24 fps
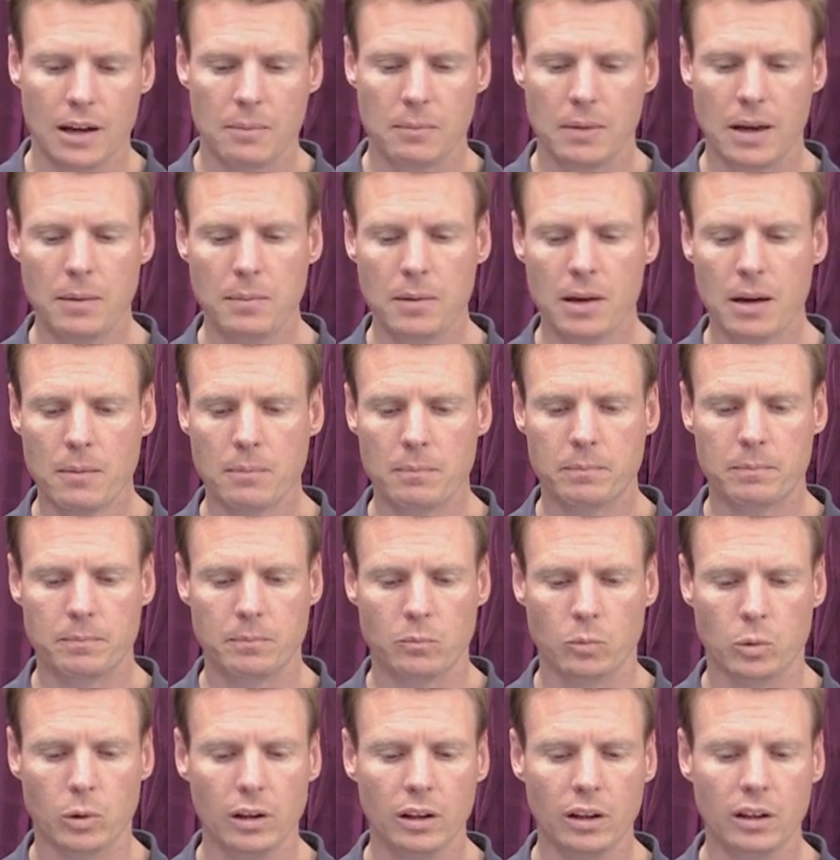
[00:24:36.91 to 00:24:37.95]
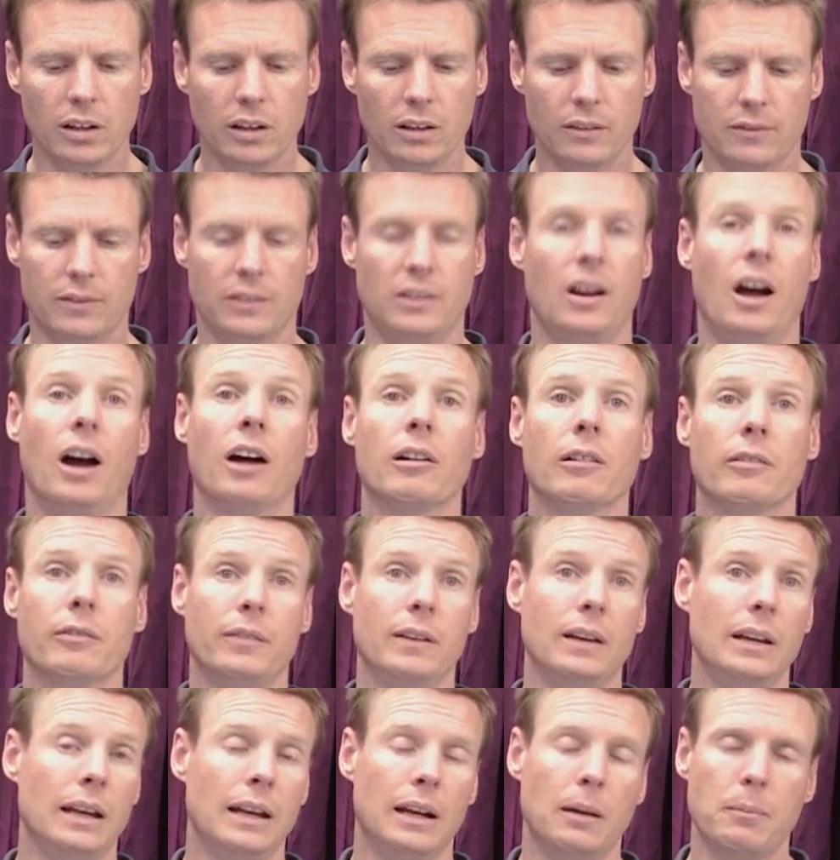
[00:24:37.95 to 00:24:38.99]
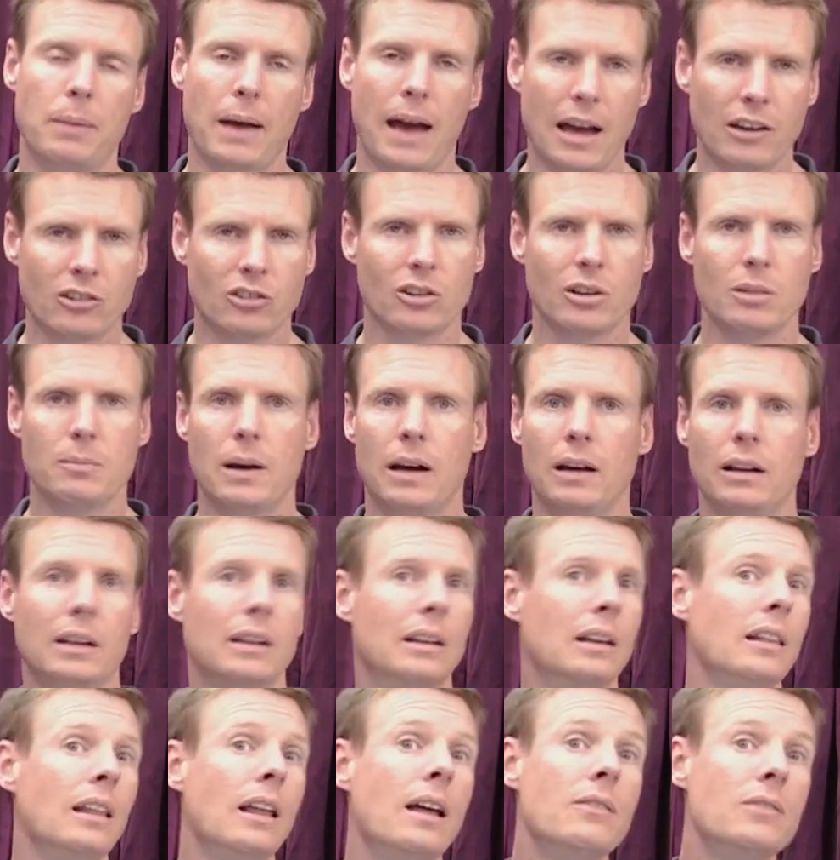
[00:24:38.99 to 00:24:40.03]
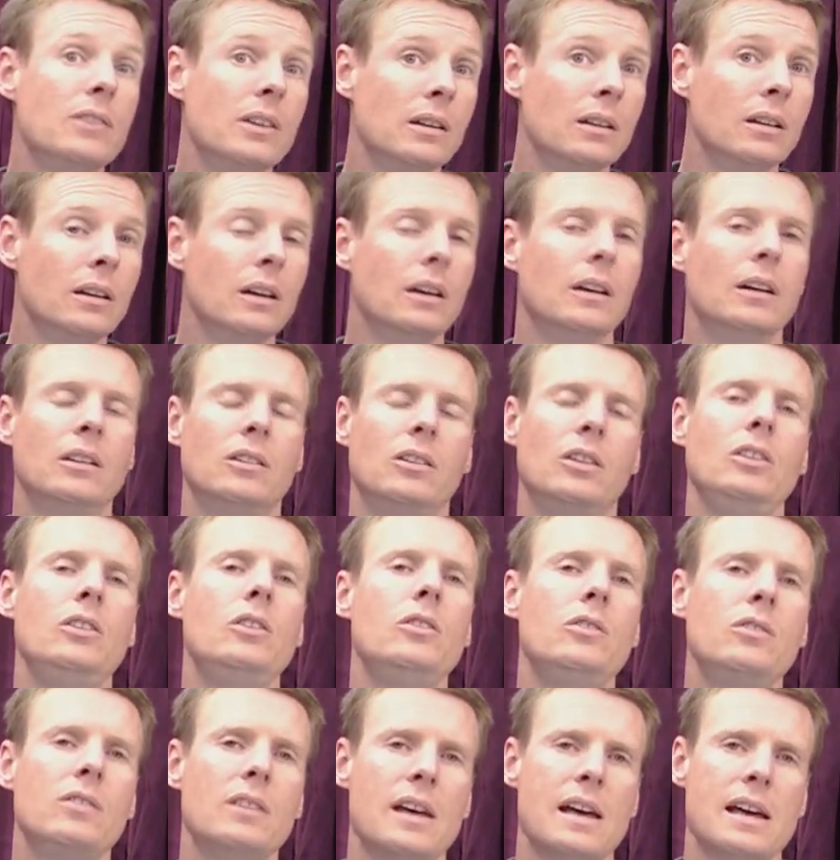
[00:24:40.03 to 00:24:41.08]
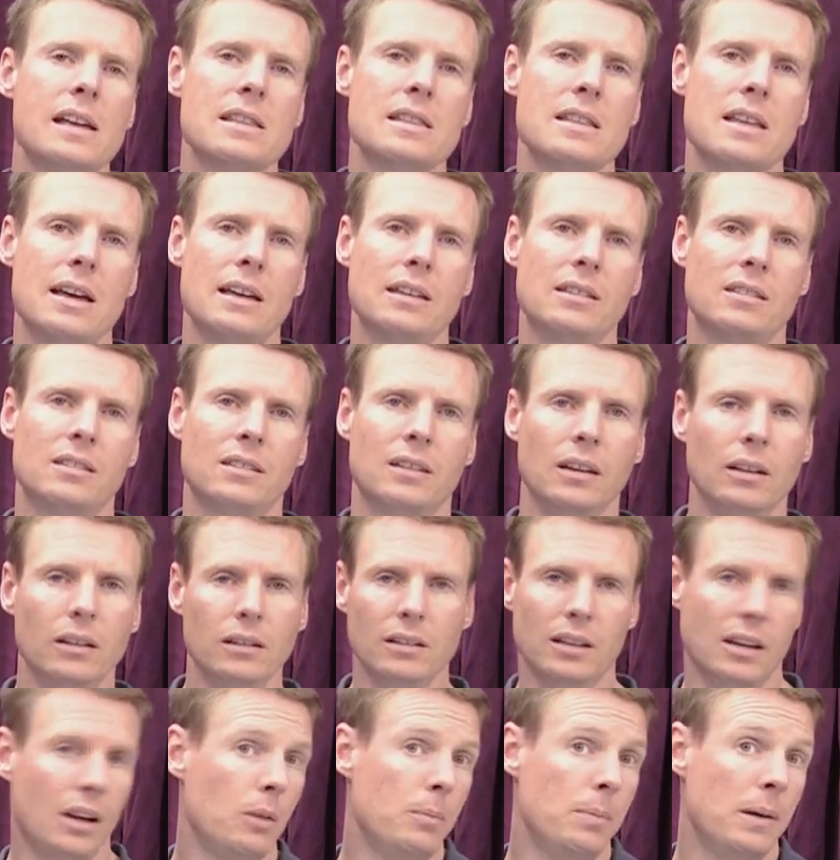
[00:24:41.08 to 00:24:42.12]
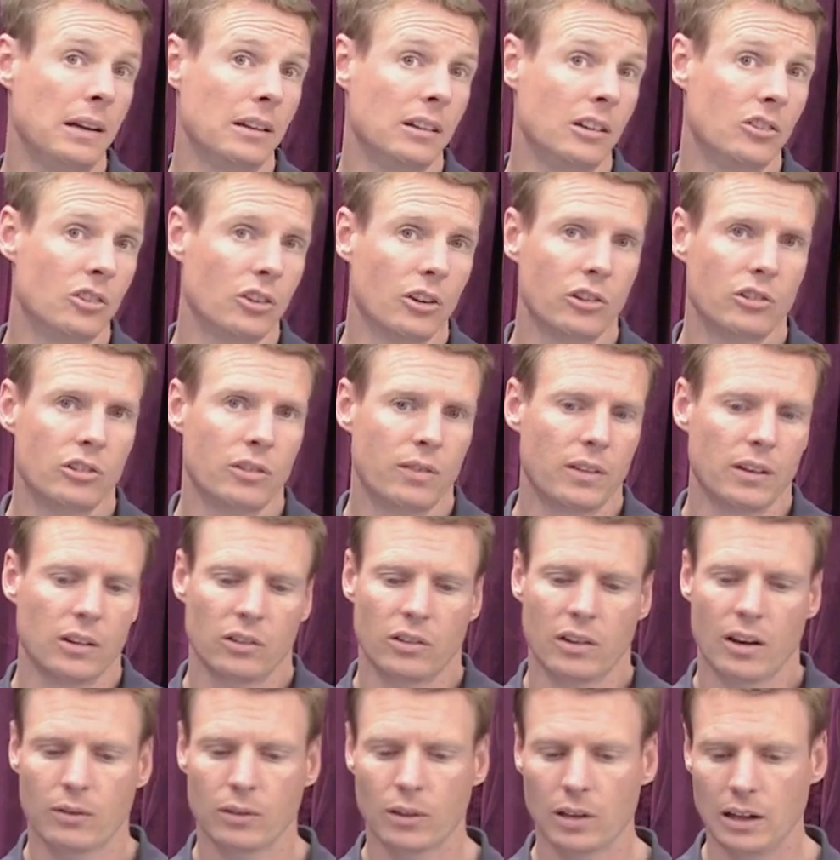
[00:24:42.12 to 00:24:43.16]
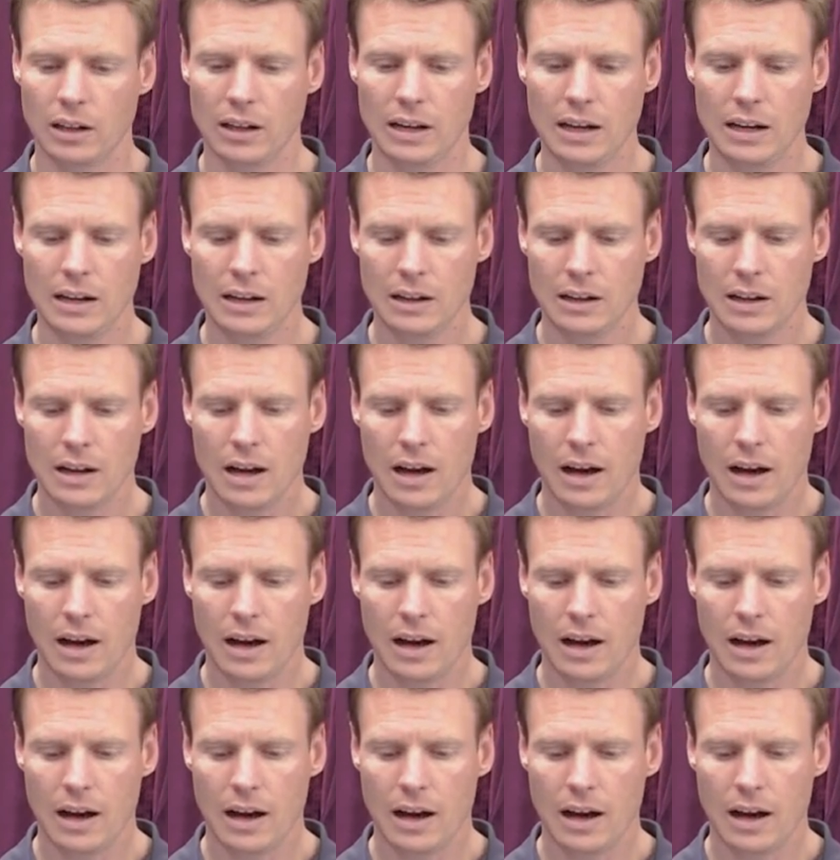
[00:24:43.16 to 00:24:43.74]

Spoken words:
maybe I'm really good at photography and I'm passionate about it and love to use that skill to help out the church if there's ever a need.